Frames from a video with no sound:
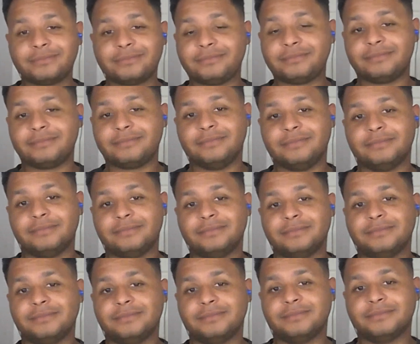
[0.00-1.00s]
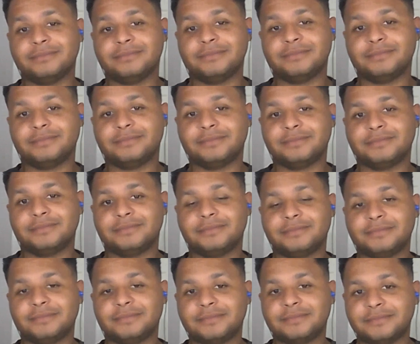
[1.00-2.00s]

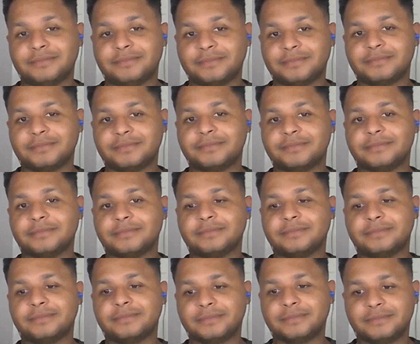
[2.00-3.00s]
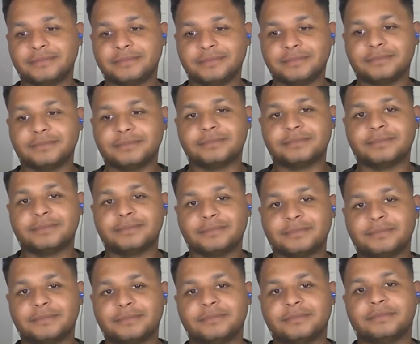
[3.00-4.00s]

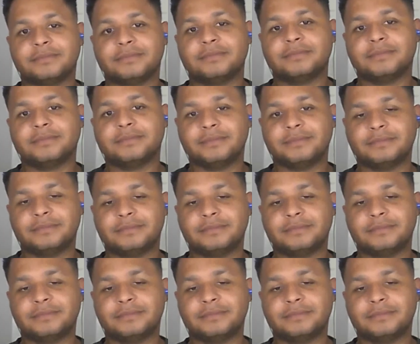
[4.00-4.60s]
The person shown says nothing.